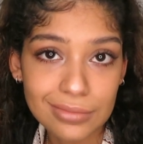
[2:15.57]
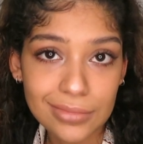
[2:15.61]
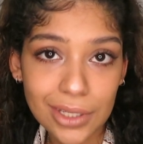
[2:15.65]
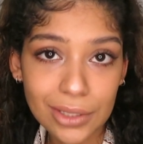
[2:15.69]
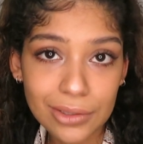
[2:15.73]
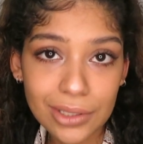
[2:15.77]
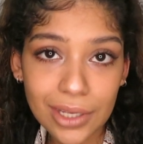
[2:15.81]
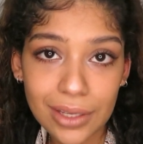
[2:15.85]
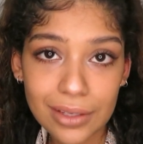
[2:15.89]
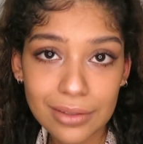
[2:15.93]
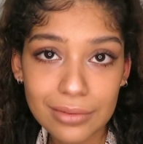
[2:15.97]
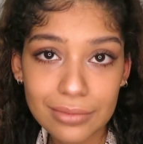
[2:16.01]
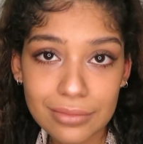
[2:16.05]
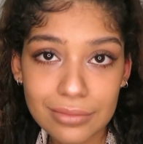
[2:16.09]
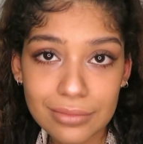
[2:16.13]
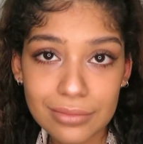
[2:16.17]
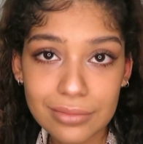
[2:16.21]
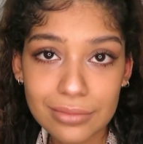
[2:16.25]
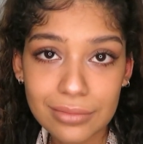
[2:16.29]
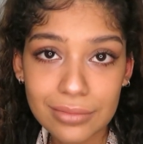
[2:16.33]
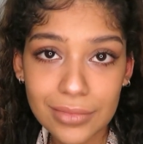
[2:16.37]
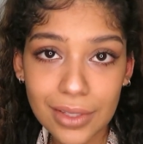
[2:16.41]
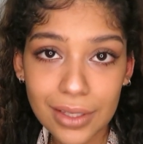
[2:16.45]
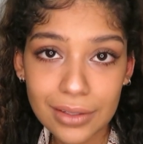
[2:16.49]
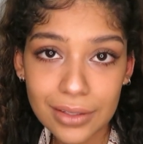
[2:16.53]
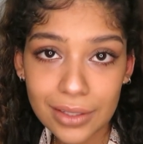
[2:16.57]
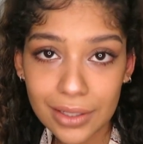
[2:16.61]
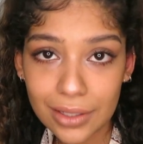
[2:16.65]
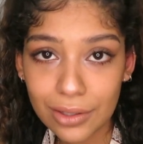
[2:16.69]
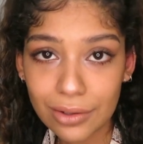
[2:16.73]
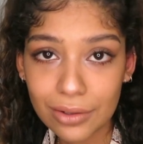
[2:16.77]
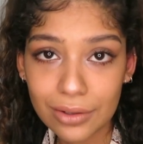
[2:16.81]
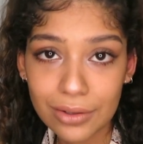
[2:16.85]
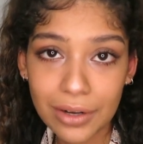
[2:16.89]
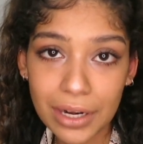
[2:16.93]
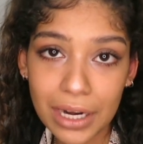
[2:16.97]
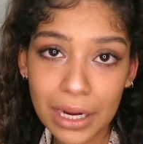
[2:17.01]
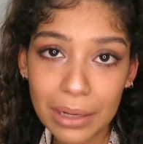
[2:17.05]
Okay, I'll take
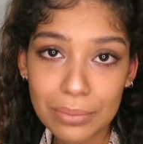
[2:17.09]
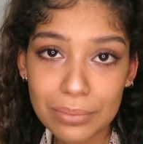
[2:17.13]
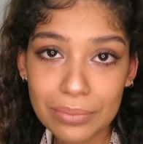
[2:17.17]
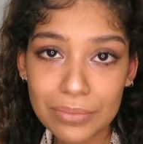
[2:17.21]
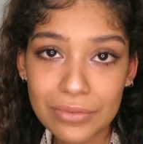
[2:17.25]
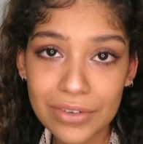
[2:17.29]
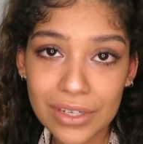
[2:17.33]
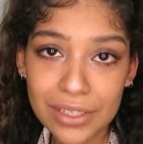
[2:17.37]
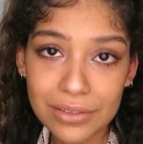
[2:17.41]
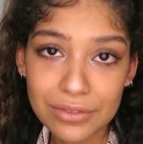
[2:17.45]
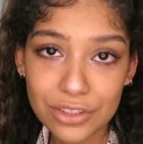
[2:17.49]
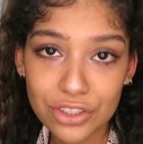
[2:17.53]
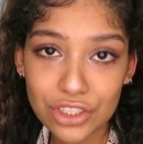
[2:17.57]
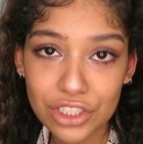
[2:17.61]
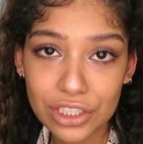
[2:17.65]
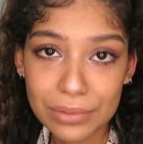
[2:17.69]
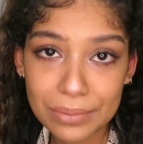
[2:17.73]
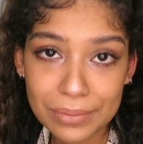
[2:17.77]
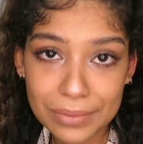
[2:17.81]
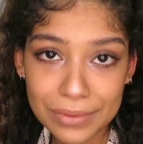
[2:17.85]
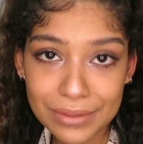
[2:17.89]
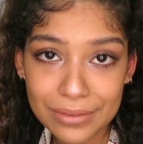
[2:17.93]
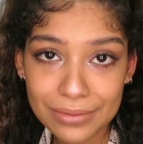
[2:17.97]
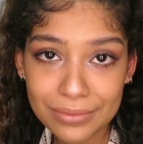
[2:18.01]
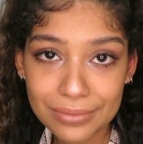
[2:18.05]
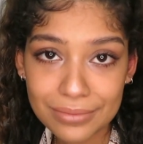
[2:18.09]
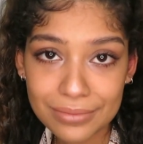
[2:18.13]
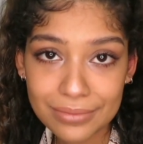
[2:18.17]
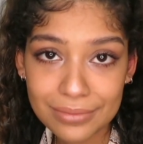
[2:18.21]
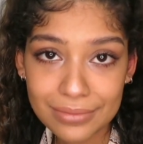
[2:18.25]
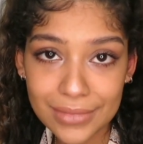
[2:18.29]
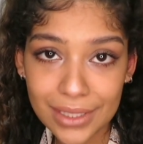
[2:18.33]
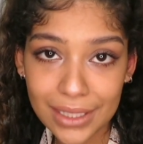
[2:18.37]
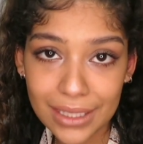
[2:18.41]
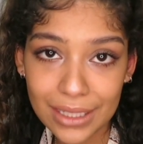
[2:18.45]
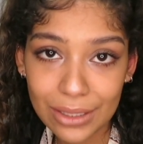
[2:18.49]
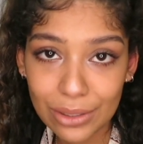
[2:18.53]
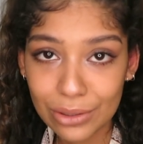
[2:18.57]
your crab flavored chips.
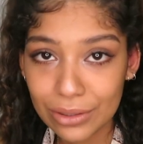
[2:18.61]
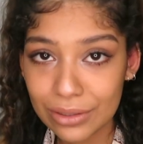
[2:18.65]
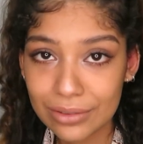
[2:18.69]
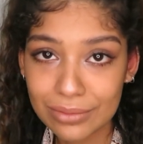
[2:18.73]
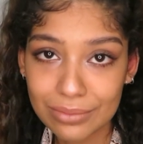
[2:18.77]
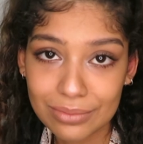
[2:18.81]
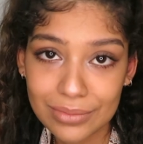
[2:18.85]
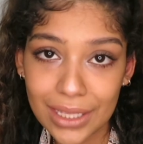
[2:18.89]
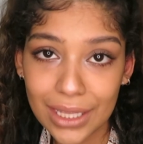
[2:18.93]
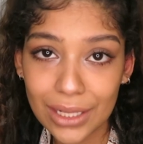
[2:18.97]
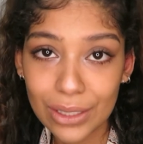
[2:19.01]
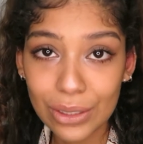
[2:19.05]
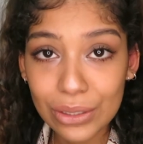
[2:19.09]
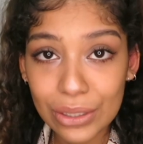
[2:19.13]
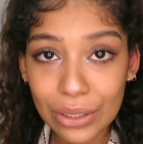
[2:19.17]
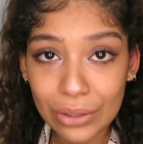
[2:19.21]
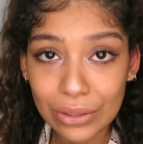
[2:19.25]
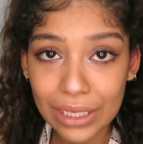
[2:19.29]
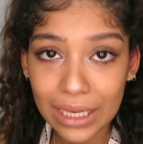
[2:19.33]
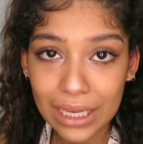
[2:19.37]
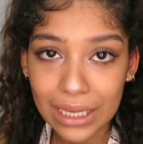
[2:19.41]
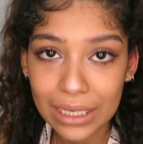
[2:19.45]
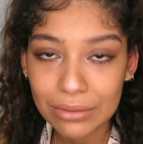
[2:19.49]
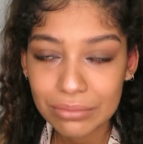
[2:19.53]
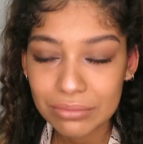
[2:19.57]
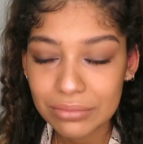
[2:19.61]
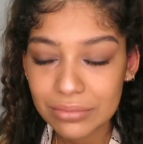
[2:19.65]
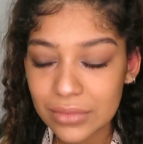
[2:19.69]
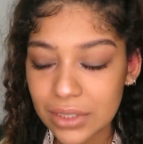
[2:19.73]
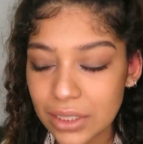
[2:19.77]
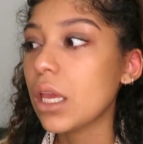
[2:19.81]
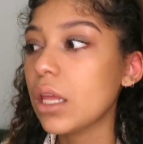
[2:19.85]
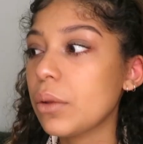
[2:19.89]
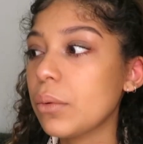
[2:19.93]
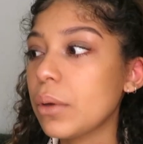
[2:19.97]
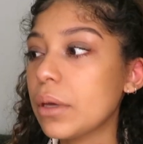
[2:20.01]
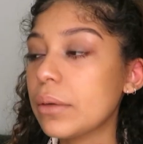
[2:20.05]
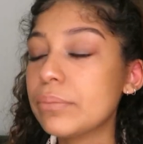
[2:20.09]
They look okay.
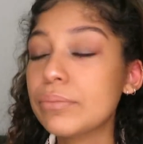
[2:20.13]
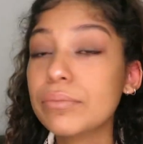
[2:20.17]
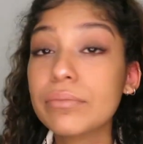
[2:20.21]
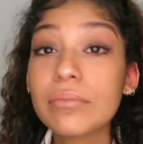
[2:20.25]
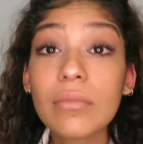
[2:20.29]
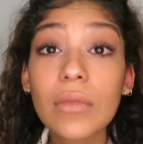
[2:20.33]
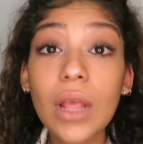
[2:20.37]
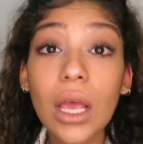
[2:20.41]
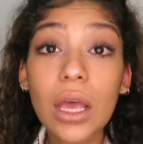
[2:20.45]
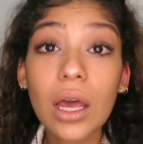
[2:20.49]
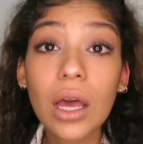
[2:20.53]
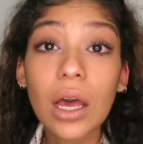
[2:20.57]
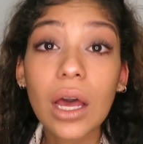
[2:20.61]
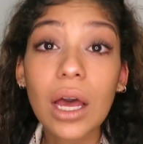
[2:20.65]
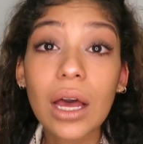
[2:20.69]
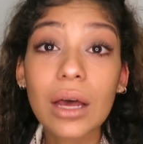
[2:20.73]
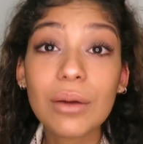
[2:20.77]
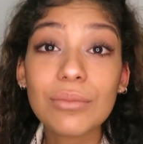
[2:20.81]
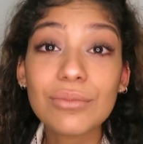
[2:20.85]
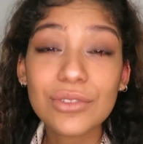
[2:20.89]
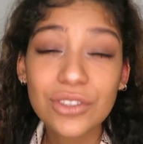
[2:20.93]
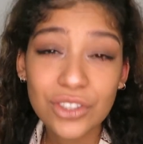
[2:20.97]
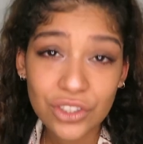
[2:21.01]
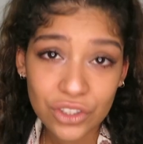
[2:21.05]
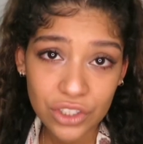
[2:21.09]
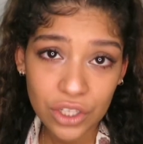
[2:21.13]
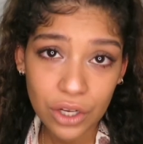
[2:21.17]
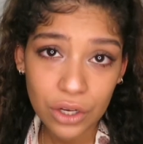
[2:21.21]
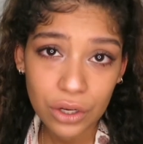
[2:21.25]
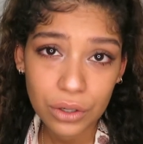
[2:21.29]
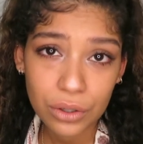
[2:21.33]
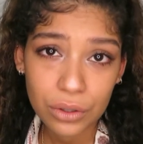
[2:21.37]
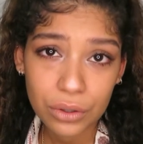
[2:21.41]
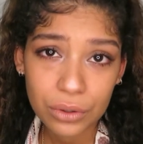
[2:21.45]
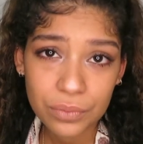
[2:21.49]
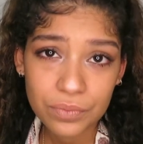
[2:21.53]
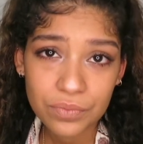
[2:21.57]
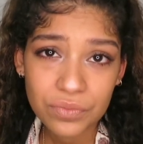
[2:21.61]
Anyway,
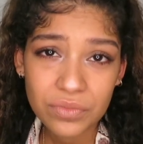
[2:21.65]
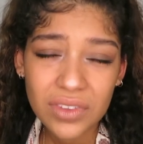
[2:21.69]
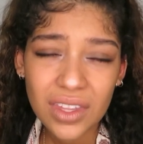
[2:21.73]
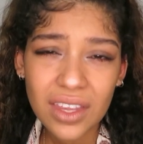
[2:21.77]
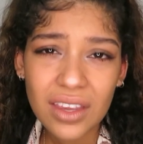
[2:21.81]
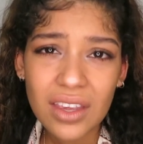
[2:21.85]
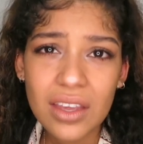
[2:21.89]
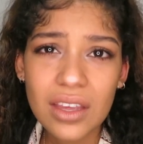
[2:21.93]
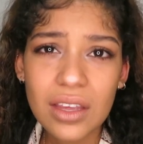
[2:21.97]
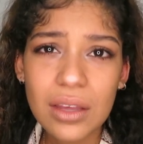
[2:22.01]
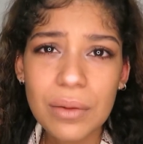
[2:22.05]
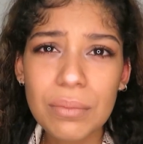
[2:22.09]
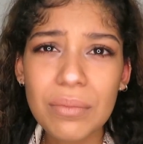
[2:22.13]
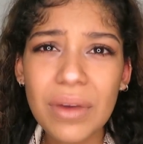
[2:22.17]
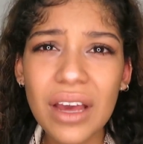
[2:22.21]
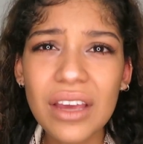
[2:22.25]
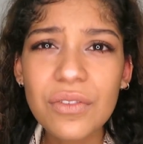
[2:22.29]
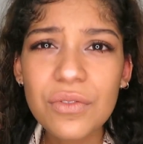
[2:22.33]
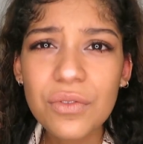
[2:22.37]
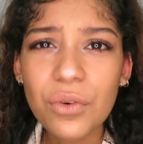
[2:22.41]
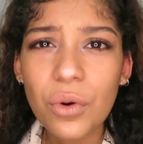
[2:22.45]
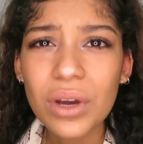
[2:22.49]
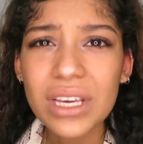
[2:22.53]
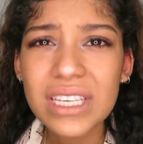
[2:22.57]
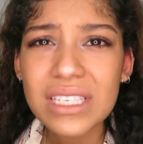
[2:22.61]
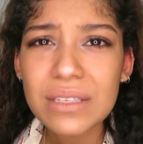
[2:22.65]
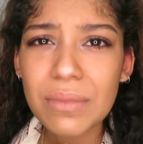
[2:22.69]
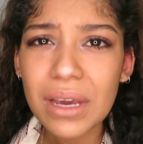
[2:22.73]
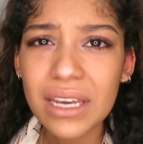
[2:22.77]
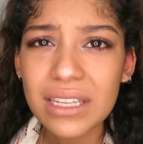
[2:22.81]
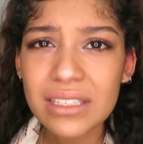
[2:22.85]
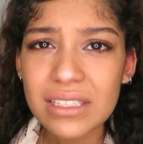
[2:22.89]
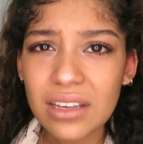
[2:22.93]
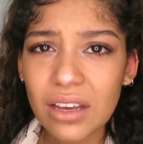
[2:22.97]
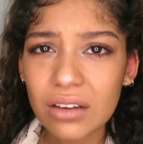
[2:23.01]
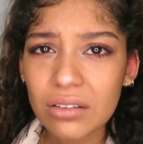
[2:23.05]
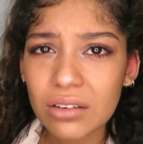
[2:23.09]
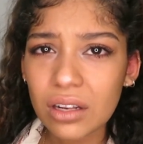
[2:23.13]
so my voice
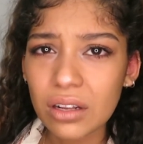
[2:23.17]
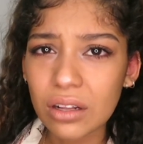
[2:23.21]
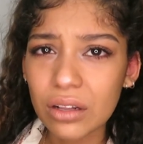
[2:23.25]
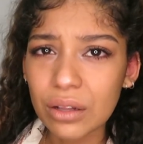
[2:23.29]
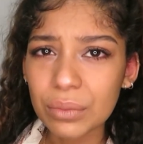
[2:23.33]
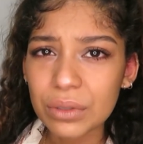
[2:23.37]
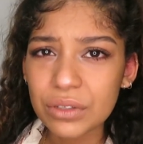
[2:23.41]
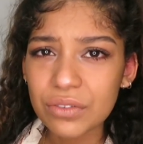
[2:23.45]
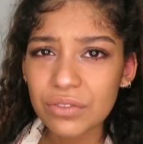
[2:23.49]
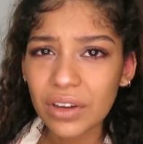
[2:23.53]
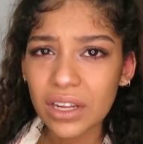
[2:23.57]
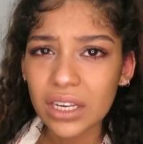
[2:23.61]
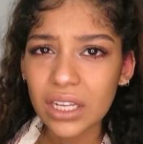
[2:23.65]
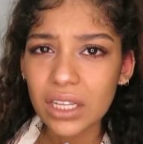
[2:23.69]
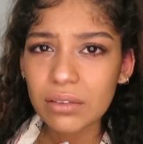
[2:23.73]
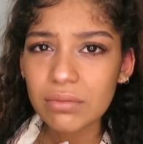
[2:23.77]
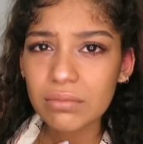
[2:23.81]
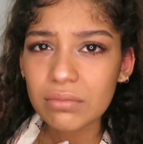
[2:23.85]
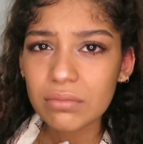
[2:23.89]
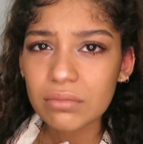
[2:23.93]
might sound a little bit funny,